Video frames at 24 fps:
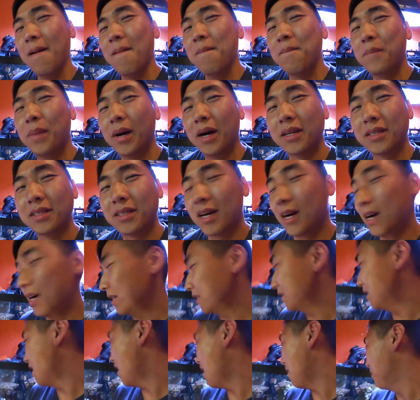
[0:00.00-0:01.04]
But uh,
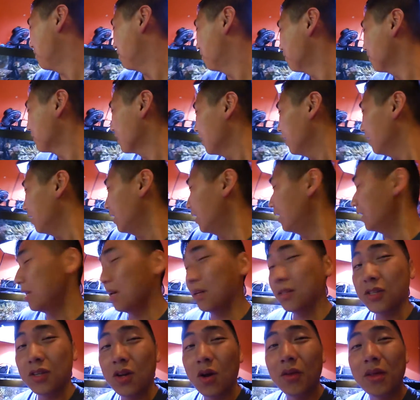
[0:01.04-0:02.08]
yeah, he
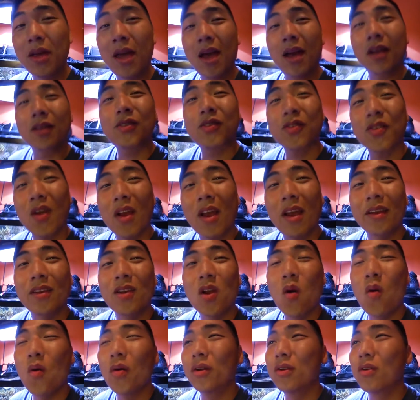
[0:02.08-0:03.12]
doesn't know the answer and
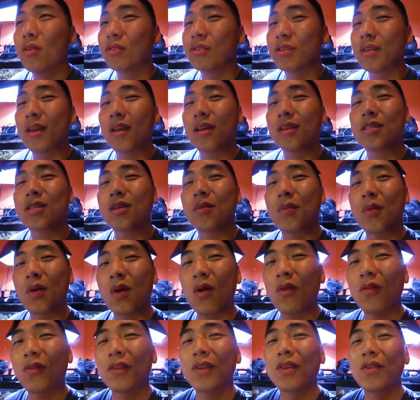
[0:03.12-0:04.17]
no one knows the answer, but
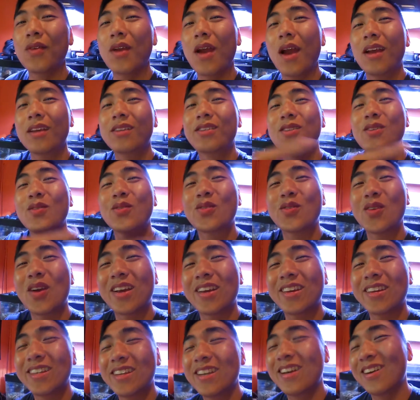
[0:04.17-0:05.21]
hopefully you guys do so I
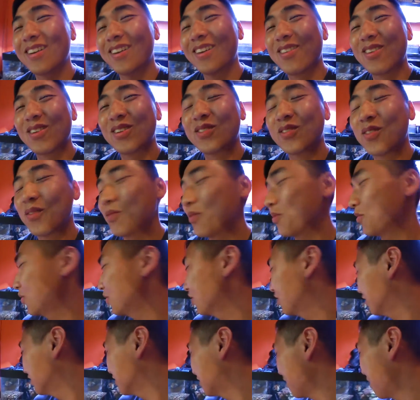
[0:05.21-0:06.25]
can uh, learn something,
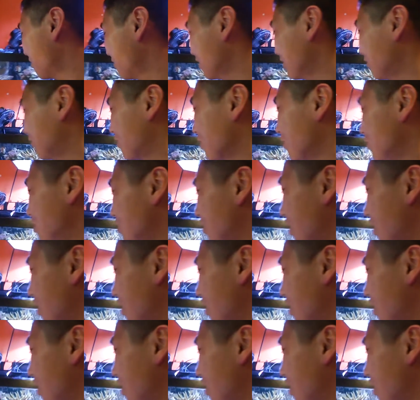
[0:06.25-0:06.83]
something from you